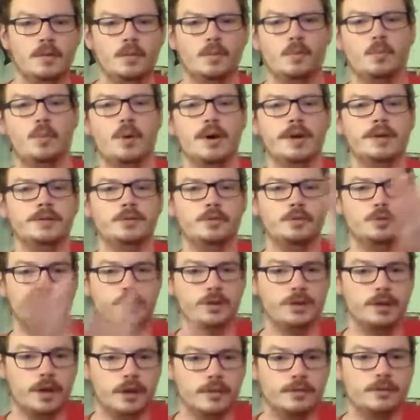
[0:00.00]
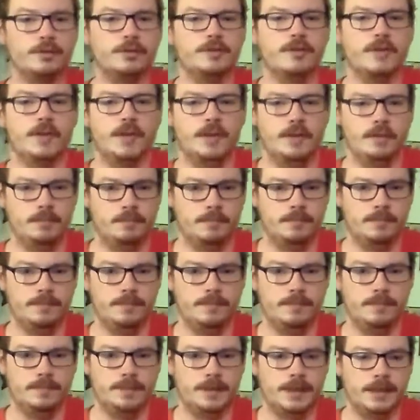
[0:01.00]
went to another team,
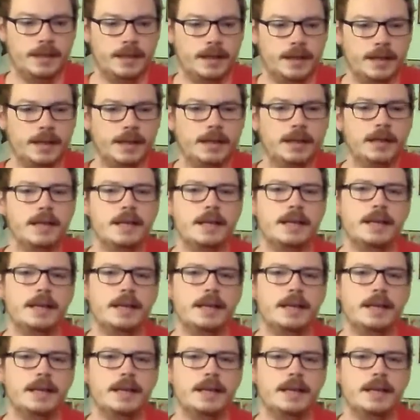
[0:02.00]
okay,